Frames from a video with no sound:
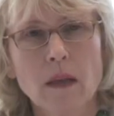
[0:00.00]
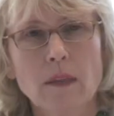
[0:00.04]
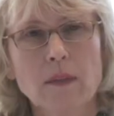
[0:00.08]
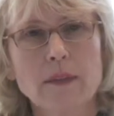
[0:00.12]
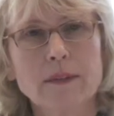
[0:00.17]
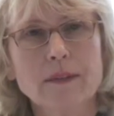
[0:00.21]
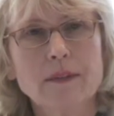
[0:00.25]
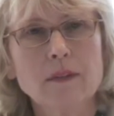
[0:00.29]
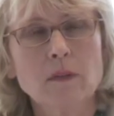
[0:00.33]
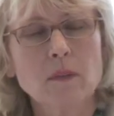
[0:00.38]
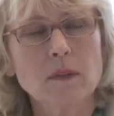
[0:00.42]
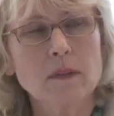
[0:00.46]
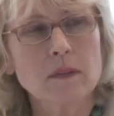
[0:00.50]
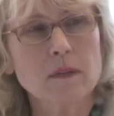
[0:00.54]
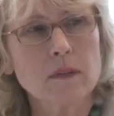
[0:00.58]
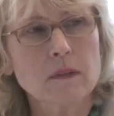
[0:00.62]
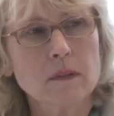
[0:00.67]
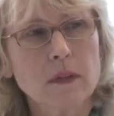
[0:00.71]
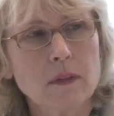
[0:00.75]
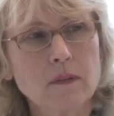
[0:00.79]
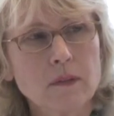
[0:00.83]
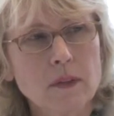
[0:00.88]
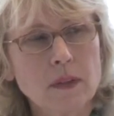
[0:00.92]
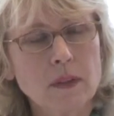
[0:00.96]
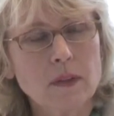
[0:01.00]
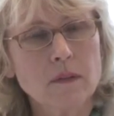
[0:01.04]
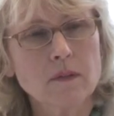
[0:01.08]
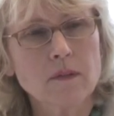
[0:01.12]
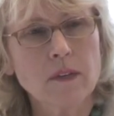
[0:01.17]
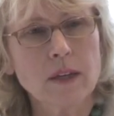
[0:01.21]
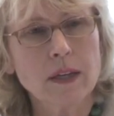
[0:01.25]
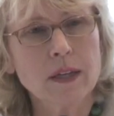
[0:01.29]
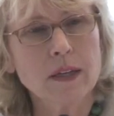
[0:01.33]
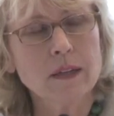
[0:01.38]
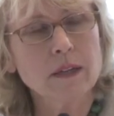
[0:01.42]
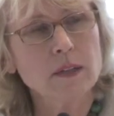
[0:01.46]
The specific
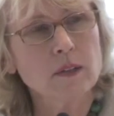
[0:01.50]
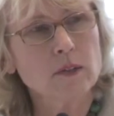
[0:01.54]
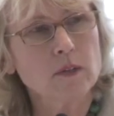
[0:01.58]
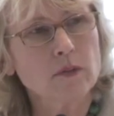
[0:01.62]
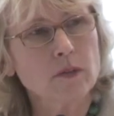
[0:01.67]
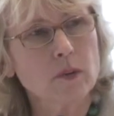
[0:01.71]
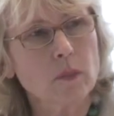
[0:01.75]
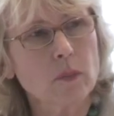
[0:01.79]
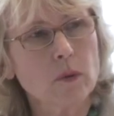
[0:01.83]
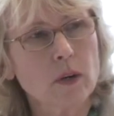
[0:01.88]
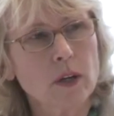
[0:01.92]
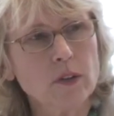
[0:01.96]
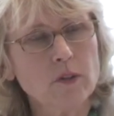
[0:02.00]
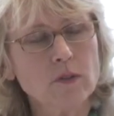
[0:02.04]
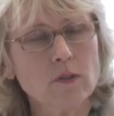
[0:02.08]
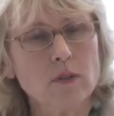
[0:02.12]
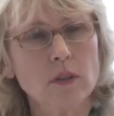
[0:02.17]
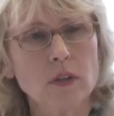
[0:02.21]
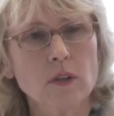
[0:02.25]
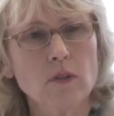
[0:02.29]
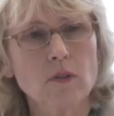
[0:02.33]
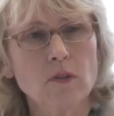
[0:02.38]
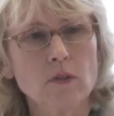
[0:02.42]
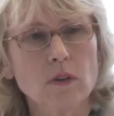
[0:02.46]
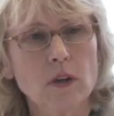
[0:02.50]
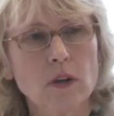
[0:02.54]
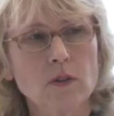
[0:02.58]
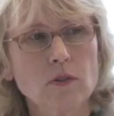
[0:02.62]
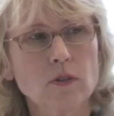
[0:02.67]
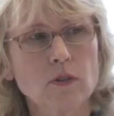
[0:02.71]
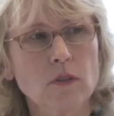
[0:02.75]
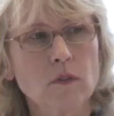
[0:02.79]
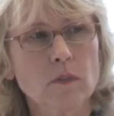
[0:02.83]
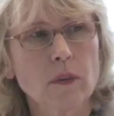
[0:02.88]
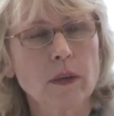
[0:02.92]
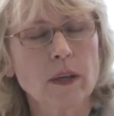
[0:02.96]
advantage for breast
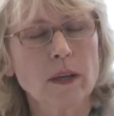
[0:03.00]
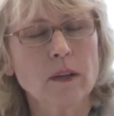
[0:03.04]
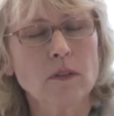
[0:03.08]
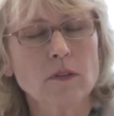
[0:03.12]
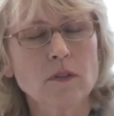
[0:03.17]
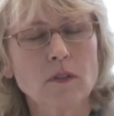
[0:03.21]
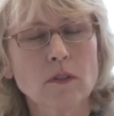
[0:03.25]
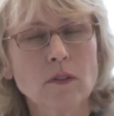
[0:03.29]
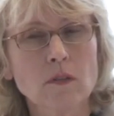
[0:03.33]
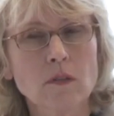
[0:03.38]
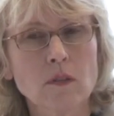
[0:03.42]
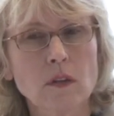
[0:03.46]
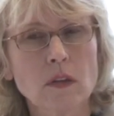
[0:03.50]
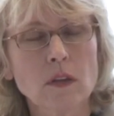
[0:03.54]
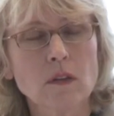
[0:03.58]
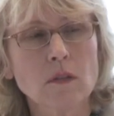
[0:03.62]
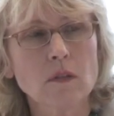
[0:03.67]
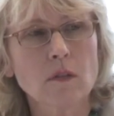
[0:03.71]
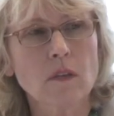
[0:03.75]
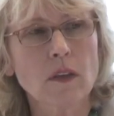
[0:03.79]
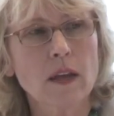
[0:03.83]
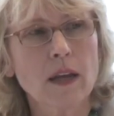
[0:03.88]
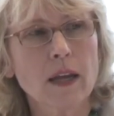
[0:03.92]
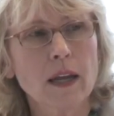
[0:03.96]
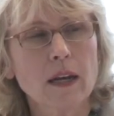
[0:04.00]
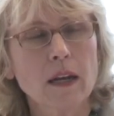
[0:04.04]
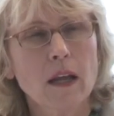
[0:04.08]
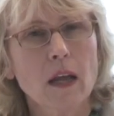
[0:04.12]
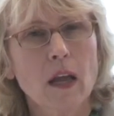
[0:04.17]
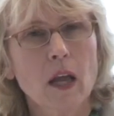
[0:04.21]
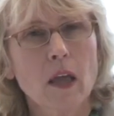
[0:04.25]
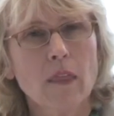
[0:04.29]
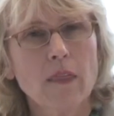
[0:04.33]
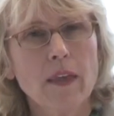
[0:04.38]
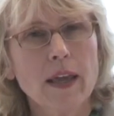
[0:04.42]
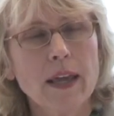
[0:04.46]
reconstruction patients is that
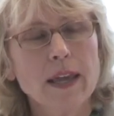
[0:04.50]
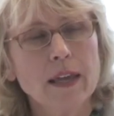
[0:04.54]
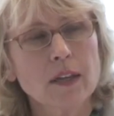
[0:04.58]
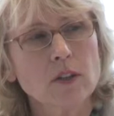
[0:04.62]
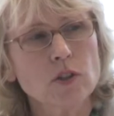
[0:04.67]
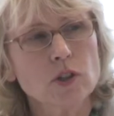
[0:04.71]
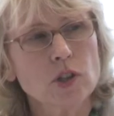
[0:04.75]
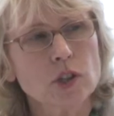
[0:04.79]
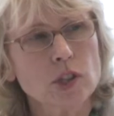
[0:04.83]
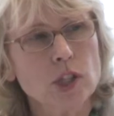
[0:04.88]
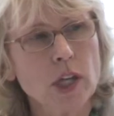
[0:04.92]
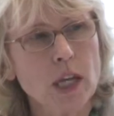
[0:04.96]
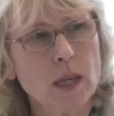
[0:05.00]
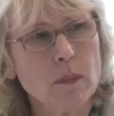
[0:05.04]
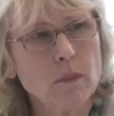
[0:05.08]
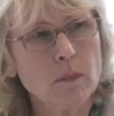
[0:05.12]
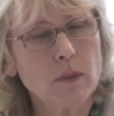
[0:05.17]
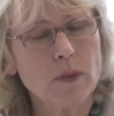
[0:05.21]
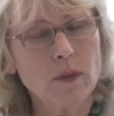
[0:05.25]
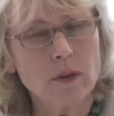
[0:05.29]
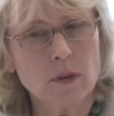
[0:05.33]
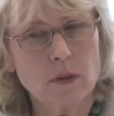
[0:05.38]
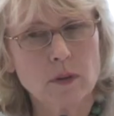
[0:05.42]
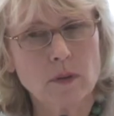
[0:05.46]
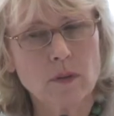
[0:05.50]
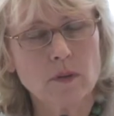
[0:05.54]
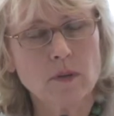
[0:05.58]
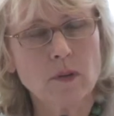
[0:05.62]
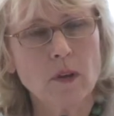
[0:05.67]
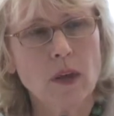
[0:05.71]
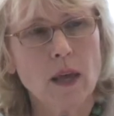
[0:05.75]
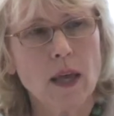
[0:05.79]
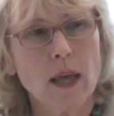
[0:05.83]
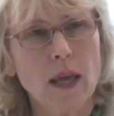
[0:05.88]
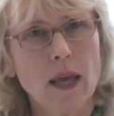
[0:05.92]
they can shape those.